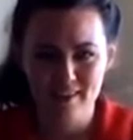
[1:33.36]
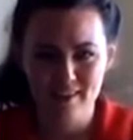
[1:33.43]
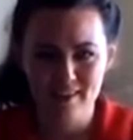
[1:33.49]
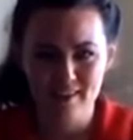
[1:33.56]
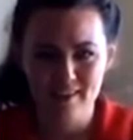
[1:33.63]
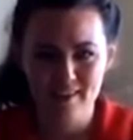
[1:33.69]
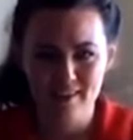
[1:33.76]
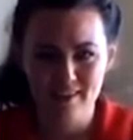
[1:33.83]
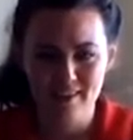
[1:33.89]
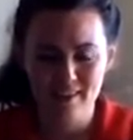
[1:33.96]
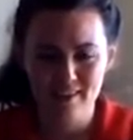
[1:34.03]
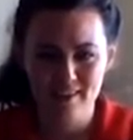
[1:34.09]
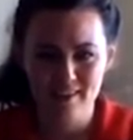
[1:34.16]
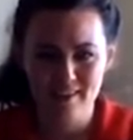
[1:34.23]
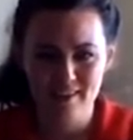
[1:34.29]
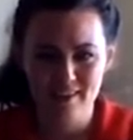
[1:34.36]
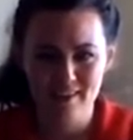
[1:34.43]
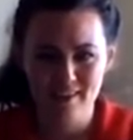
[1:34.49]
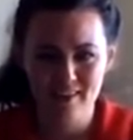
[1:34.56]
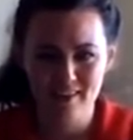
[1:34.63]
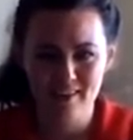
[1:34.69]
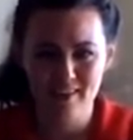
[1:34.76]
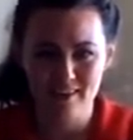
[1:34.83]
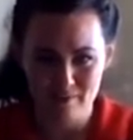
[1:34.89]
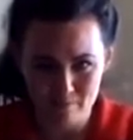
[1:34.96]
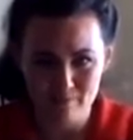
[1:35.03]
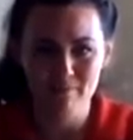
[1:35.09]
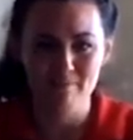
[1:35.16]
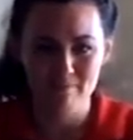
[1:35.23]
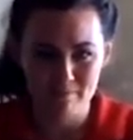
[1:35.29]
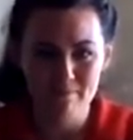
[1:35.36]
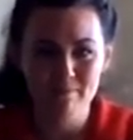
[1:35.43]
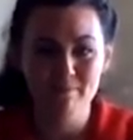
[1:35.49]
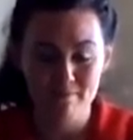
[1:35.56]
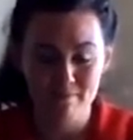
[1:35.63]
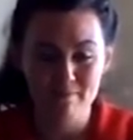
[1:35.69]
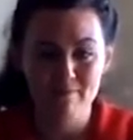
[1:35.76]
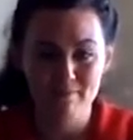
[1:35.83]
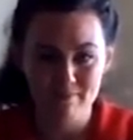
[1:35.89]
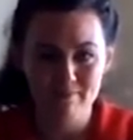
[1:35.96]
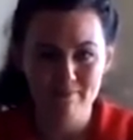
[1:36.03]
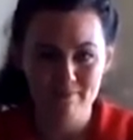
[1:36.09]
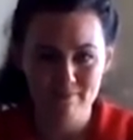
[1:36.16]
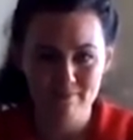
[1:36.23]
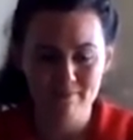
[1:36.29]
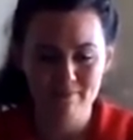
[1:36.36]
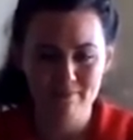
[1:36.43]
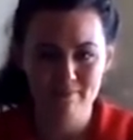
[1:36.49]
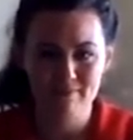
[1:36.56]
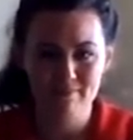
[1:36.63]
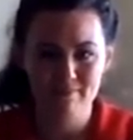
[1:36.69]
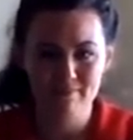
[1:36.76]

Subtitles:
(silent)